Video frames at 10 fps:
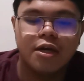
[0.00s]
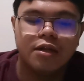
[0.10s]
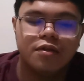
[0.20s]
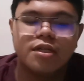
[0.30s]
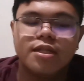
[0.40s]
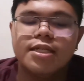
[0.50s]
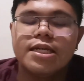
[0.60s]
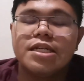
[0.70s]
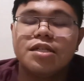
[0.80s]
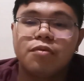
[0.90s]
to
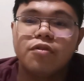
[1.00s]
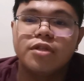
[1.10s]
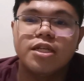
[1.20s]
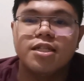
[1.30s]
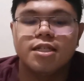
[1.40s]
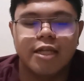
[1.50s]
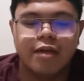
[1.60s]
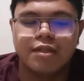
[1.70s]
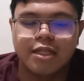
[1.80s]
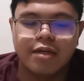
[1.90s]
synthesize proteins
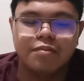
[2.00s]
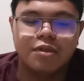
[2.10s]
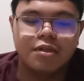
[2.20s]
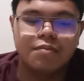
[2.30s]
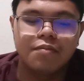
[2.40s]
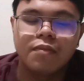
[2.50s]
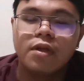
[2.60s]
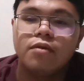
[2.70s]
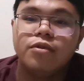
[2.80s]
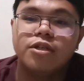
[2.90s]
and enzymes,